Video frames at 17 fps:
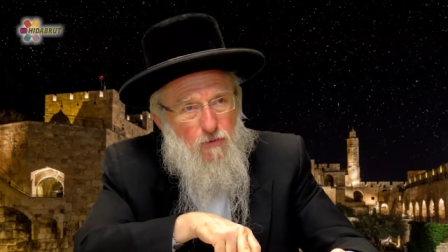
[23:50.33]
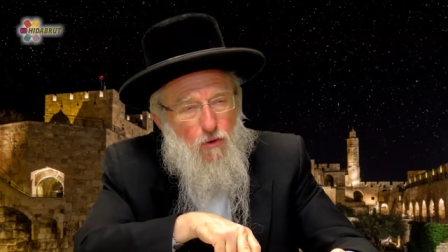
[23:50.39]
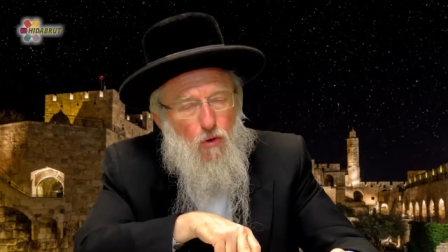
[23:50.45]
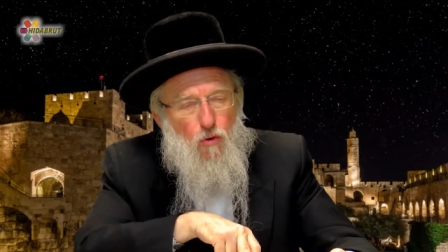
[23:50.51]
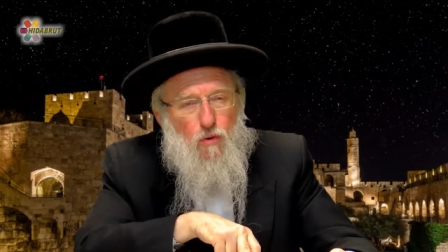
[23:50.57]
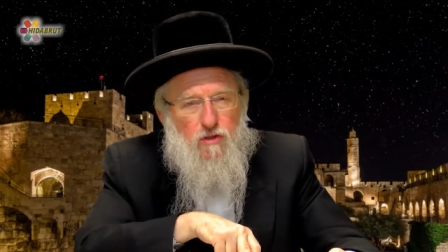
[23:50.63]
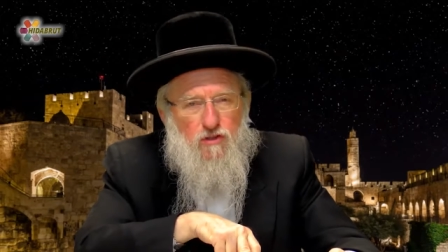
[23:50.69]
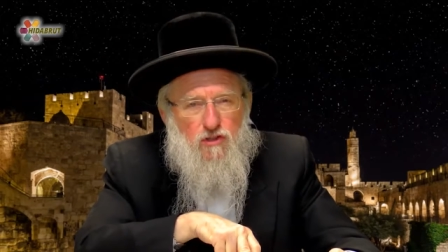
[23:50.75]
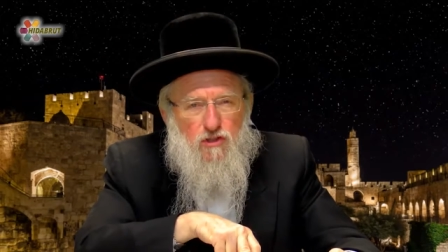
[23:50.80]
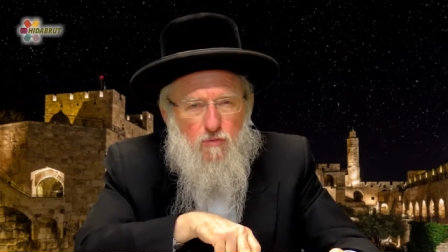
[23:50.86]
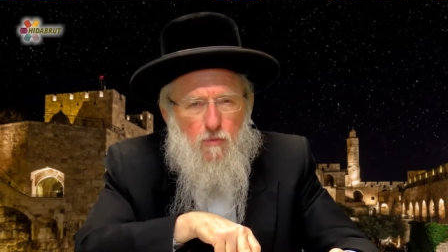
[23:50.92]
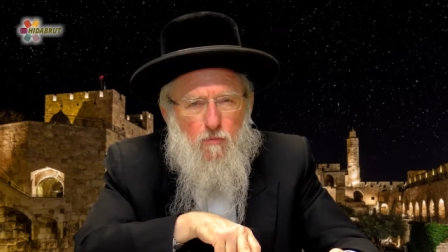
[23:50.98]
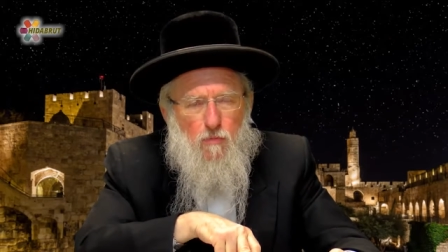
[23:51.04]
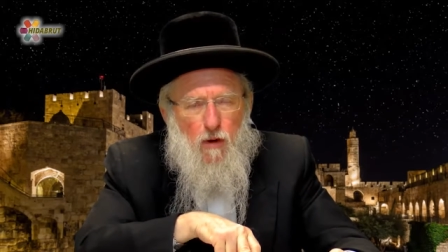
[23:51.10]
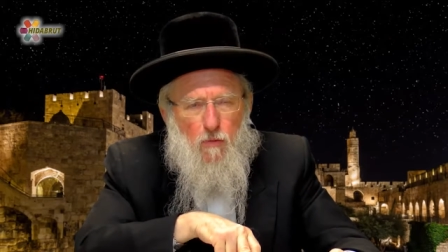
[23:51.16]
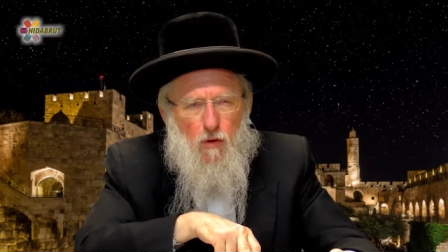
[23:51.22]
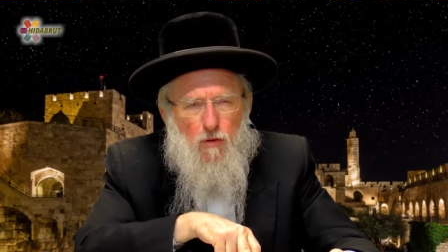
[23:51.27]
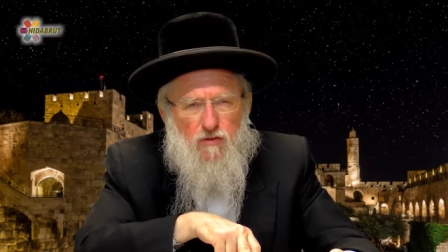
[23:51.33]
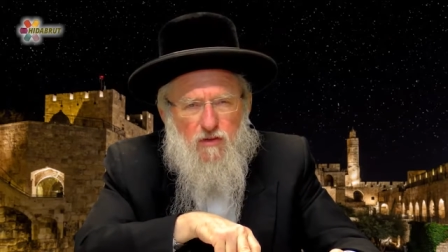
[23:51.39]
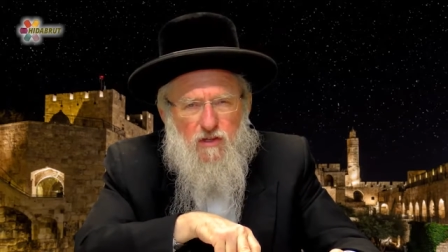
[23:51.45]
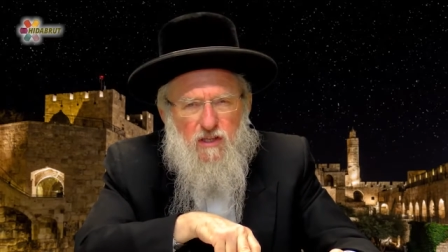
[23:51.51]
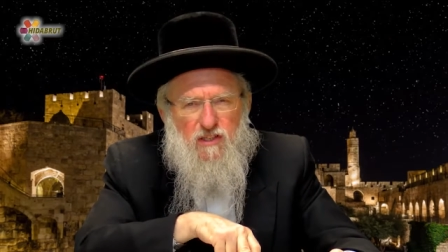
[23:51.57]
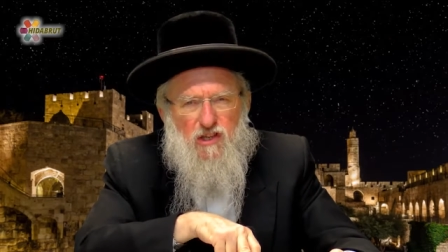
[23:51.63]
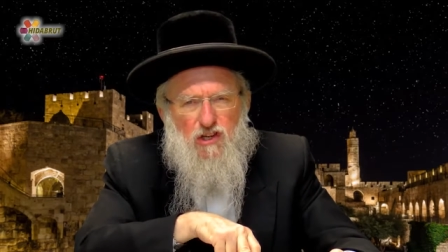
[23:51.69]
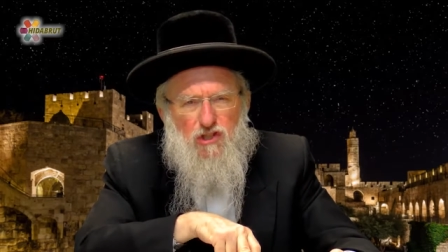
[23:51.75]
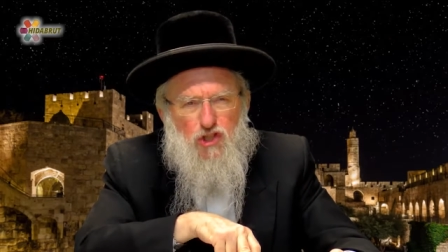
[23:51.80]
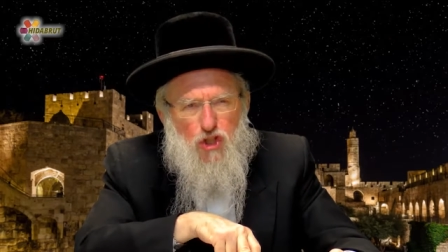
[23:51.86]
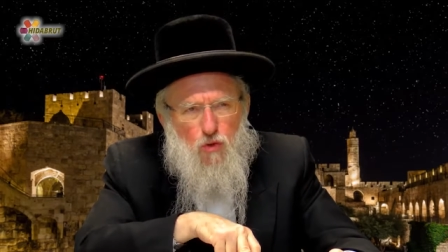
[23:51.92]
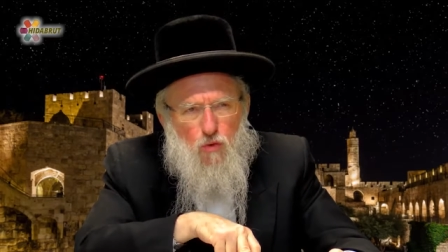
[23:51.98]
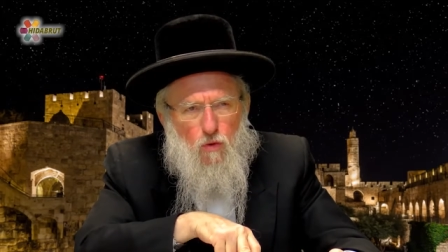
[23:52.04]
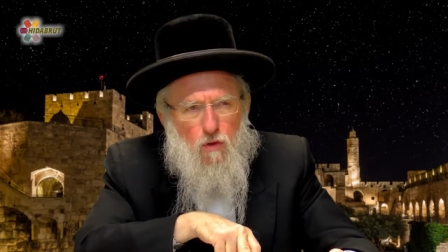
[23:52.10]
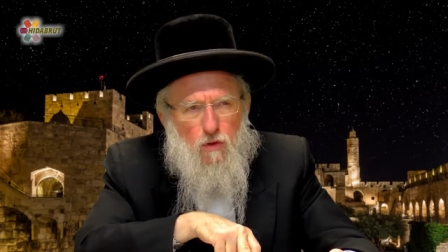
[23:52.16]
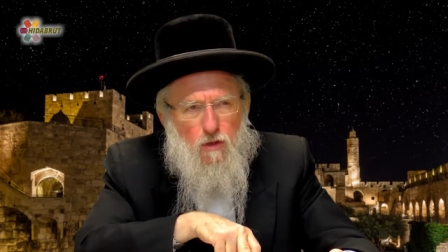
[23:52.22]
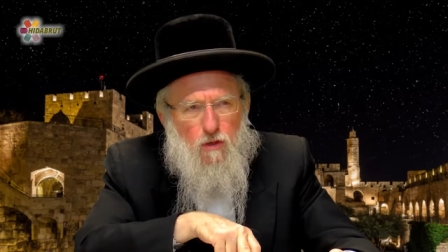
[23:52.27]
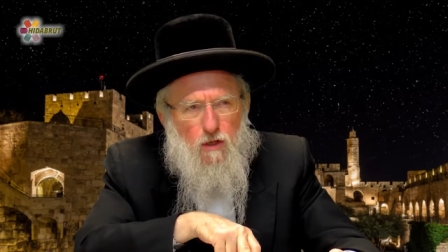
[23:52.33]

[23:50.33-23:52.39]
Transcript: Who is Moses? He's a Jew.